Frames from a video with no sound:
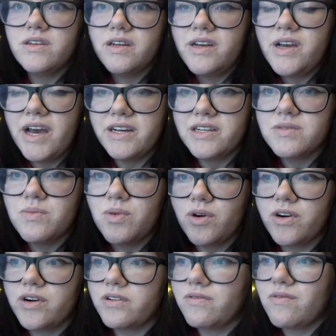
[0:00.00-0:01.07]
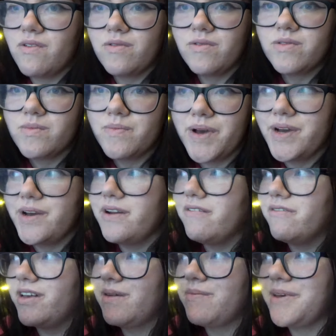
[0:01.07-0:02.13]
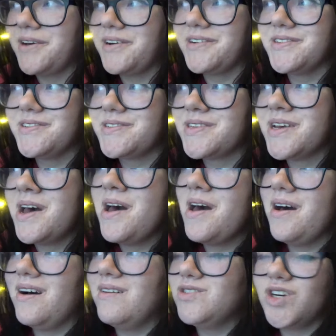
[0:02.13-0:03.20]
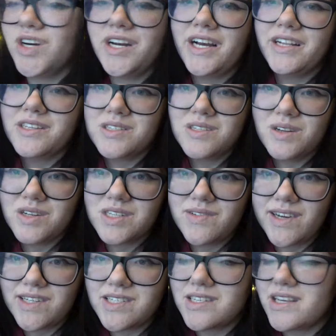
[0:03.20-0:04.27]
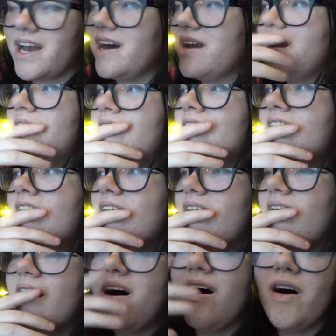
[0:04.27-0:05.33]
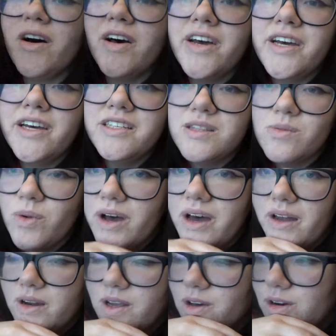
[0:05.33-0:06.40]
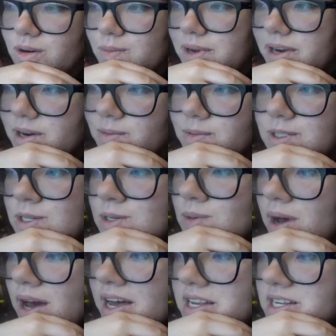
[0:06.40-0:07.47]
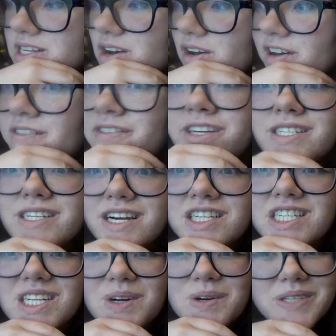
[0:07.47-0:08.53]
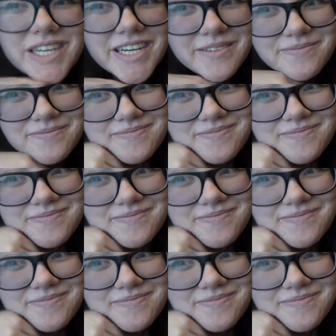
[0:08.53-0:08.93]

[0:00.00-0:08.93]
get more bait and everything because I was trying to get this done as fast as I can. I did what any other player would do and I restarted the whole day.